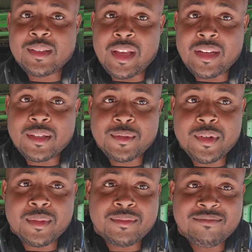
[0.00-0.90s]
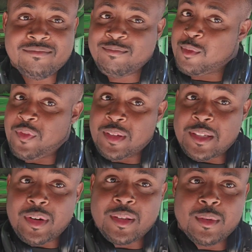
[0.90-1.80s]
take this trip and see
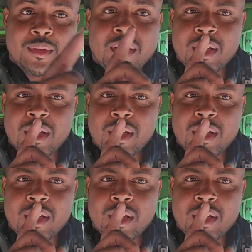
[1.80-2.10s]
what it do.